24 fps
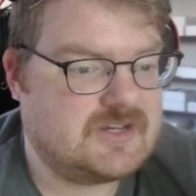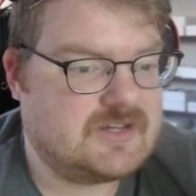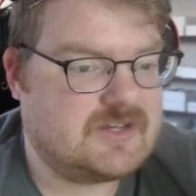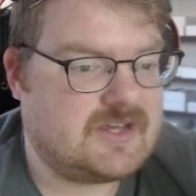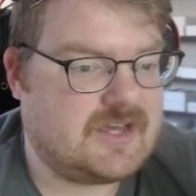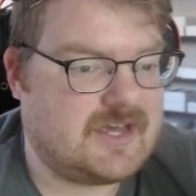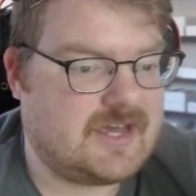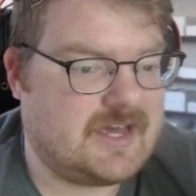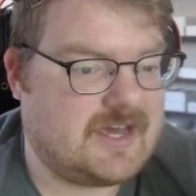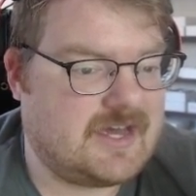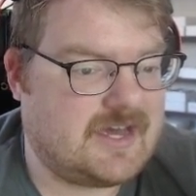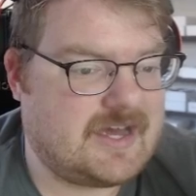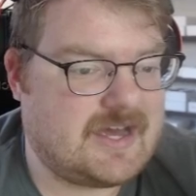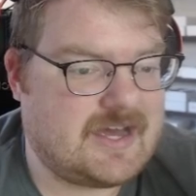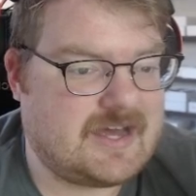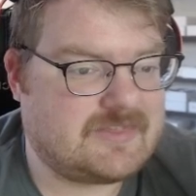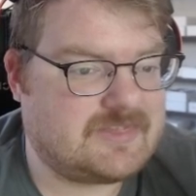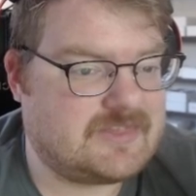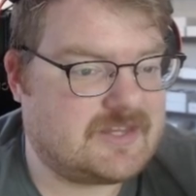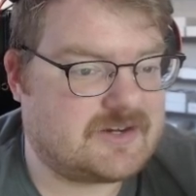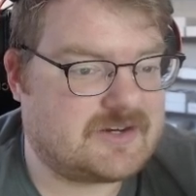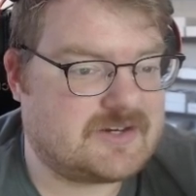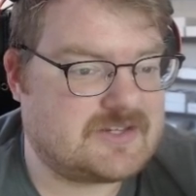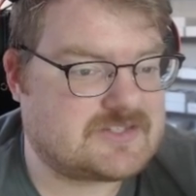
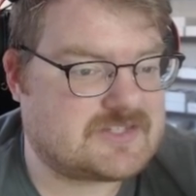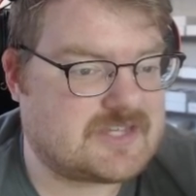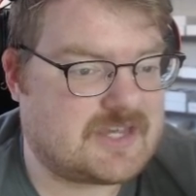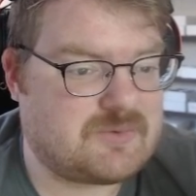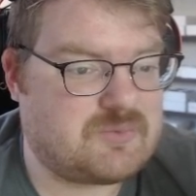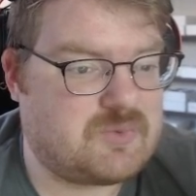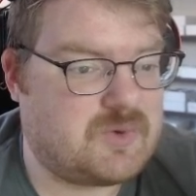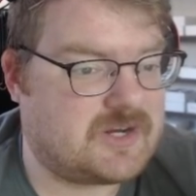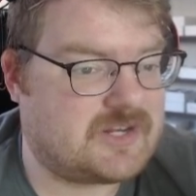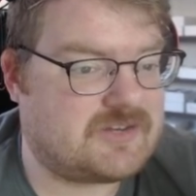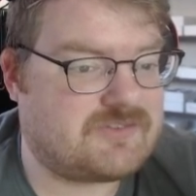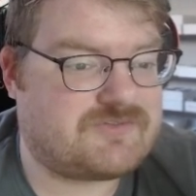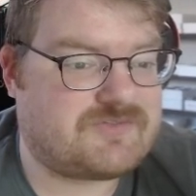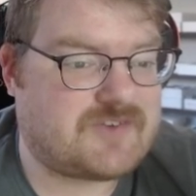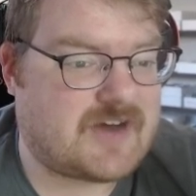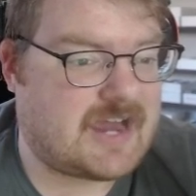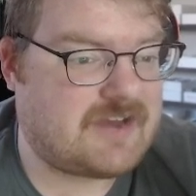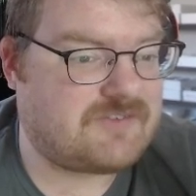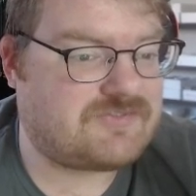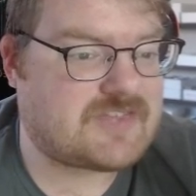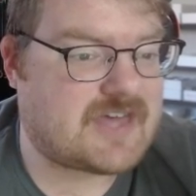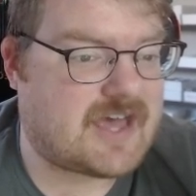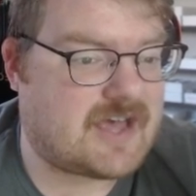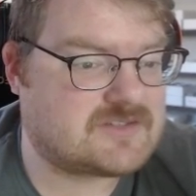There is a 1 in
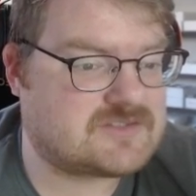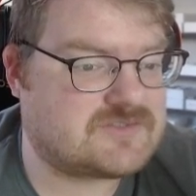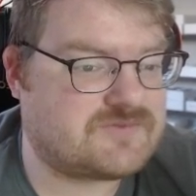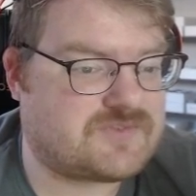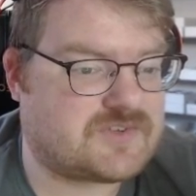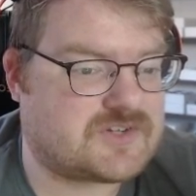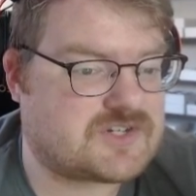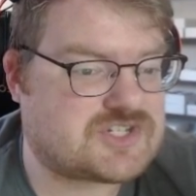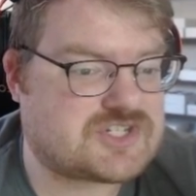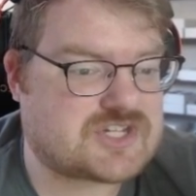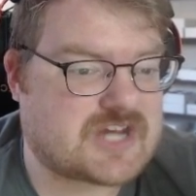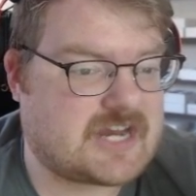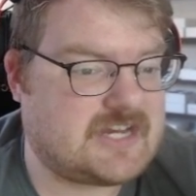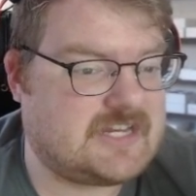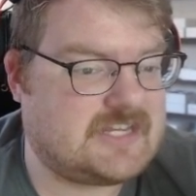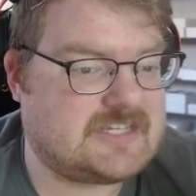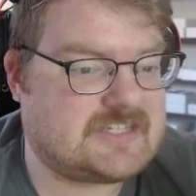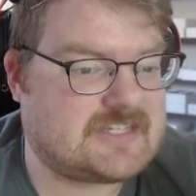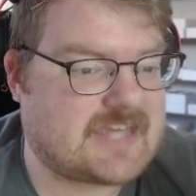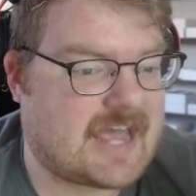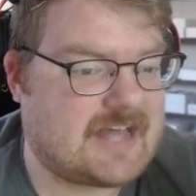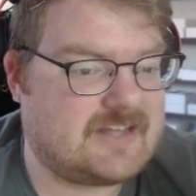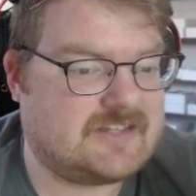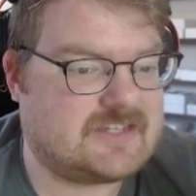5,000 for a Shiny
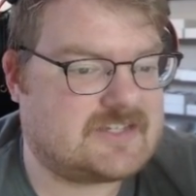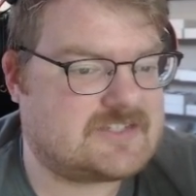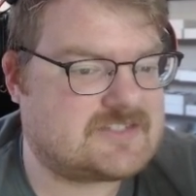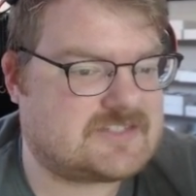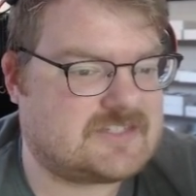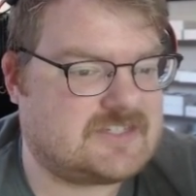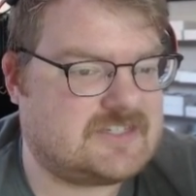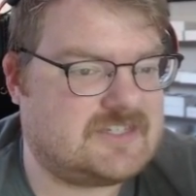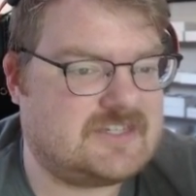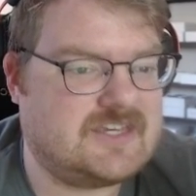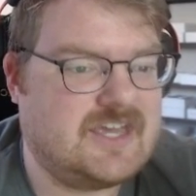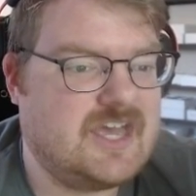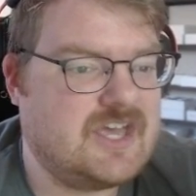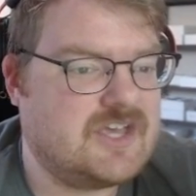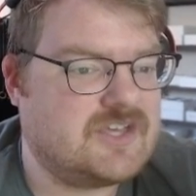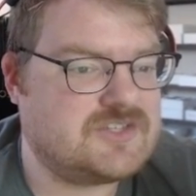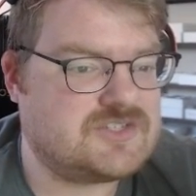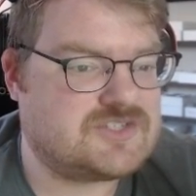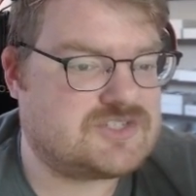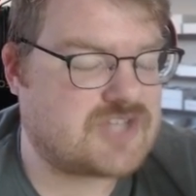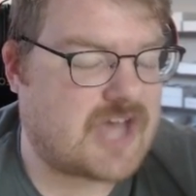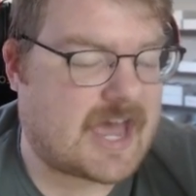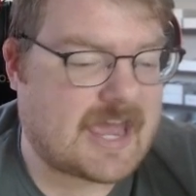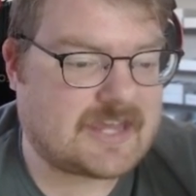Galaxy
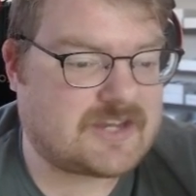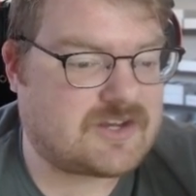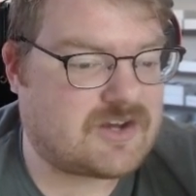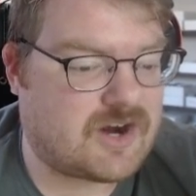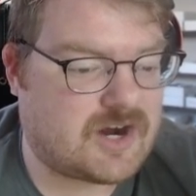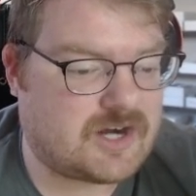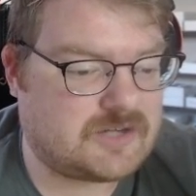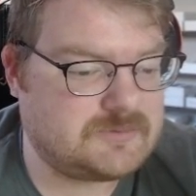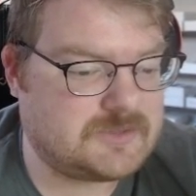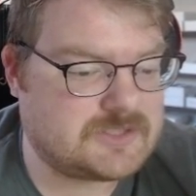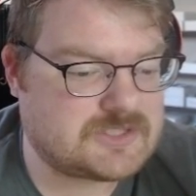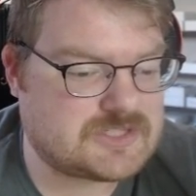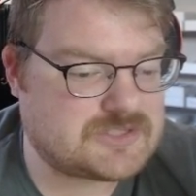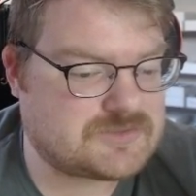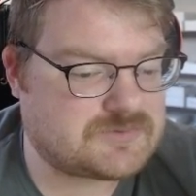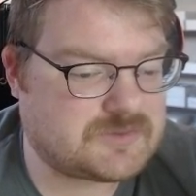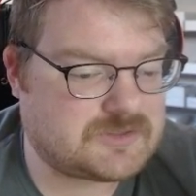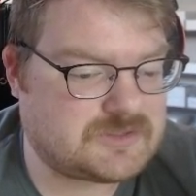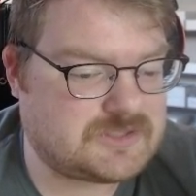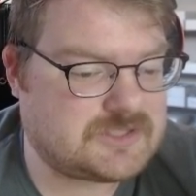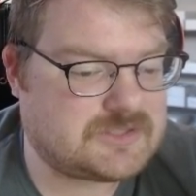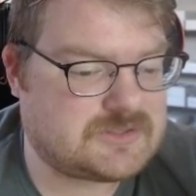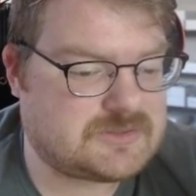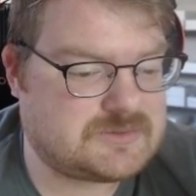Zygarde, which is
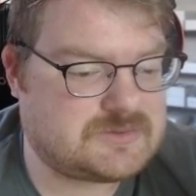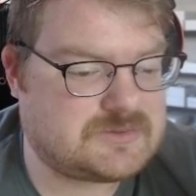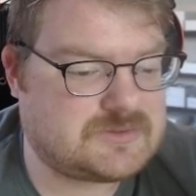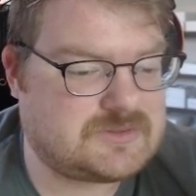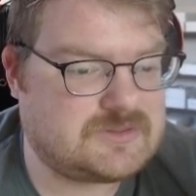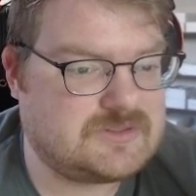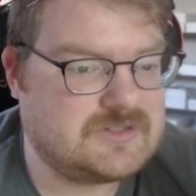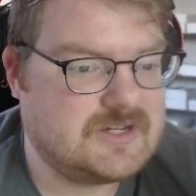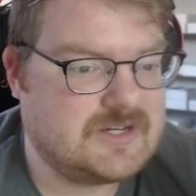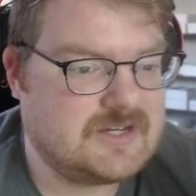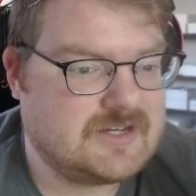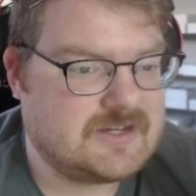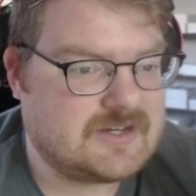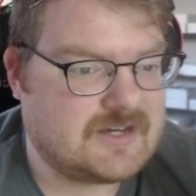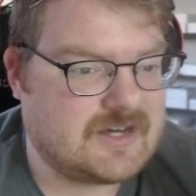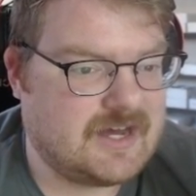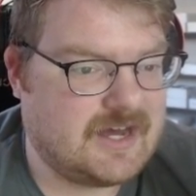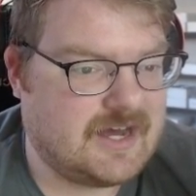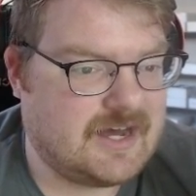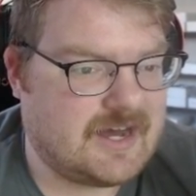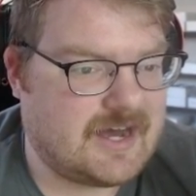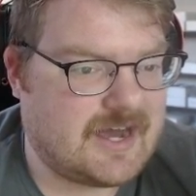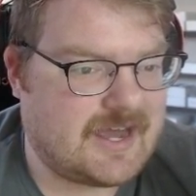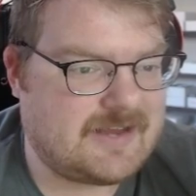really cool.
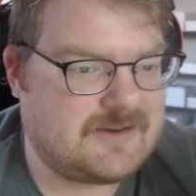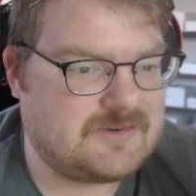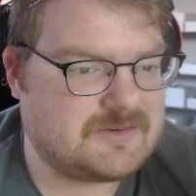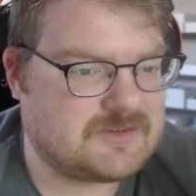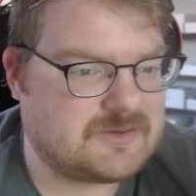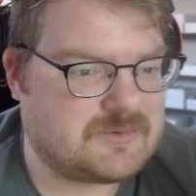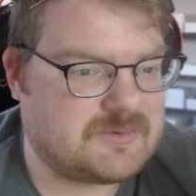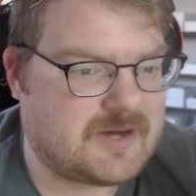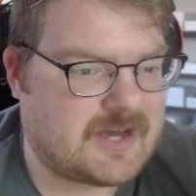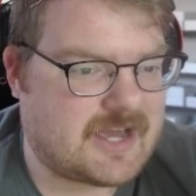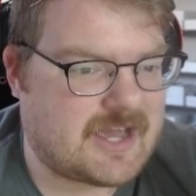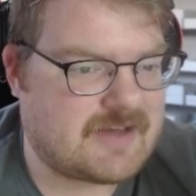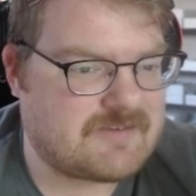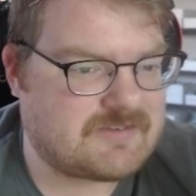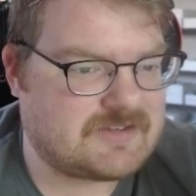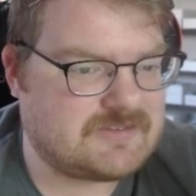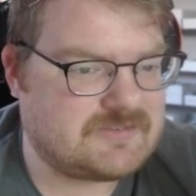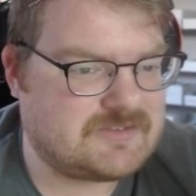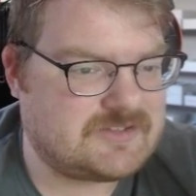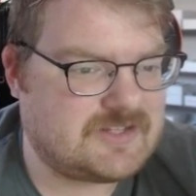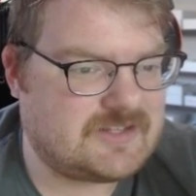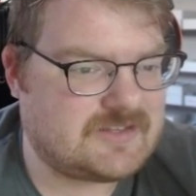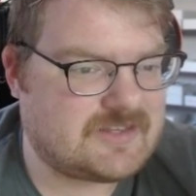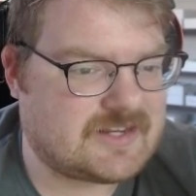I don't know why I haven't
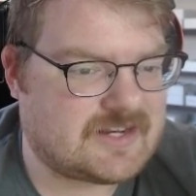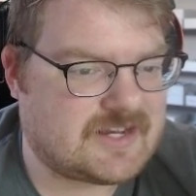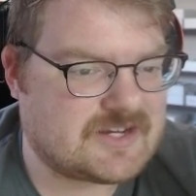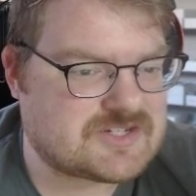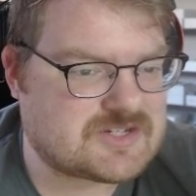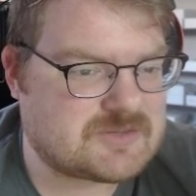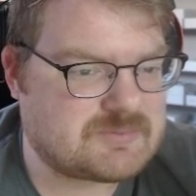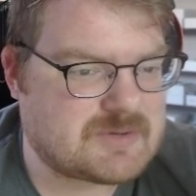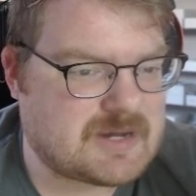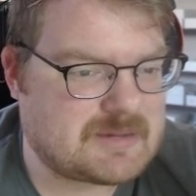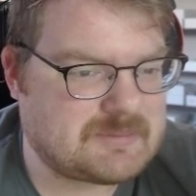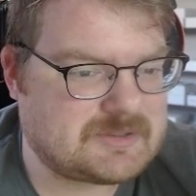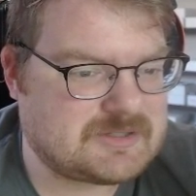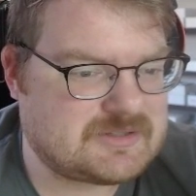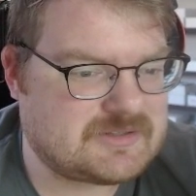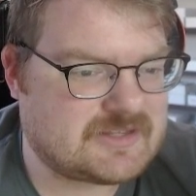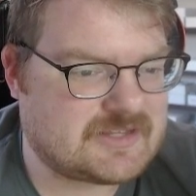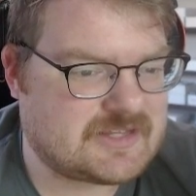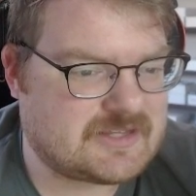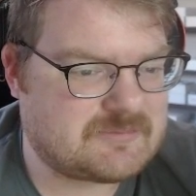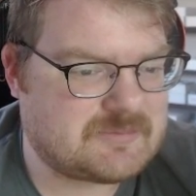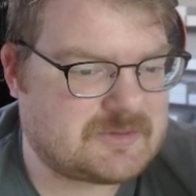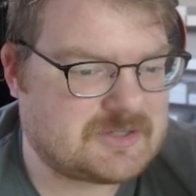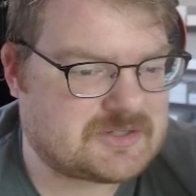even done that. I should probably do that.
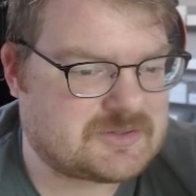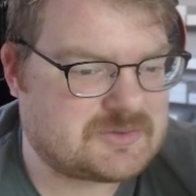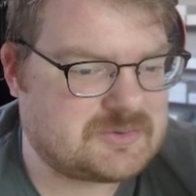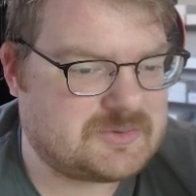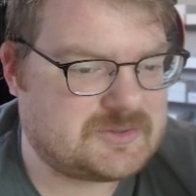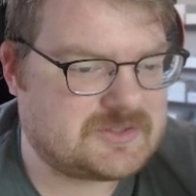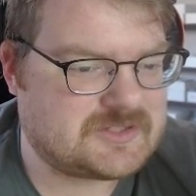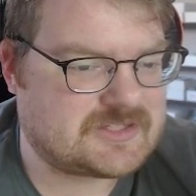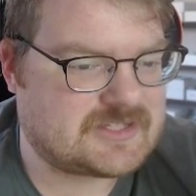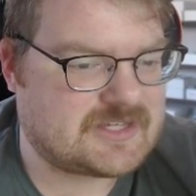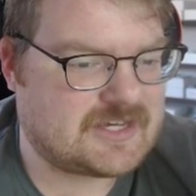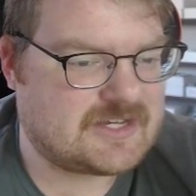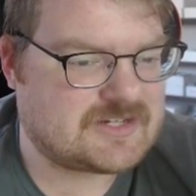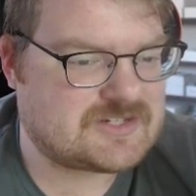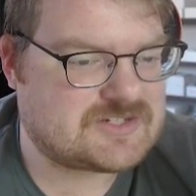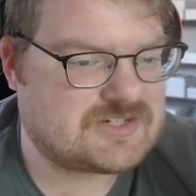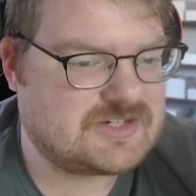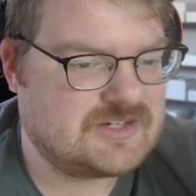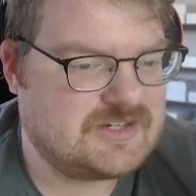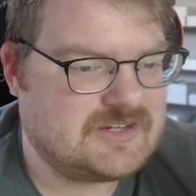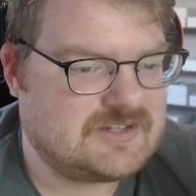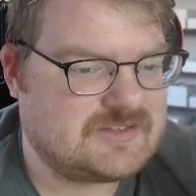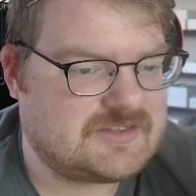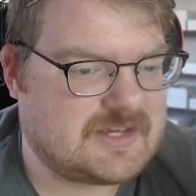That'd be a cool one to catch.
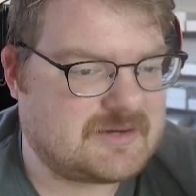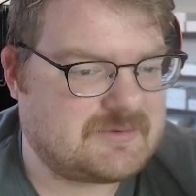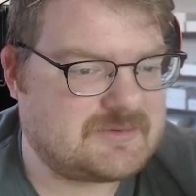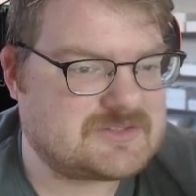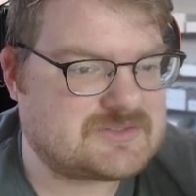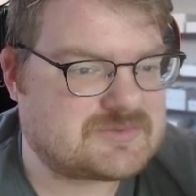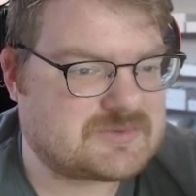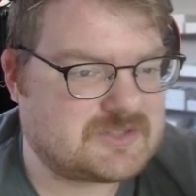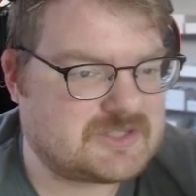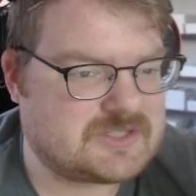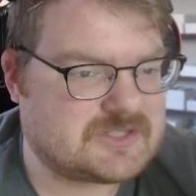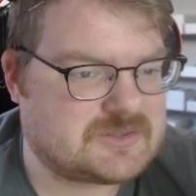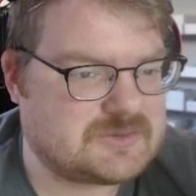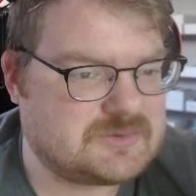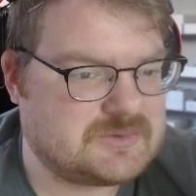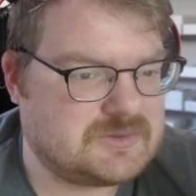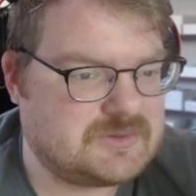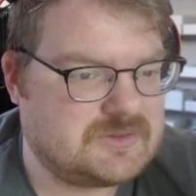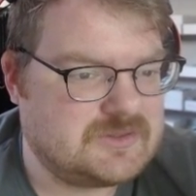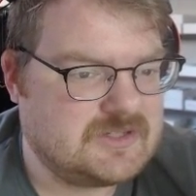That one's really cool.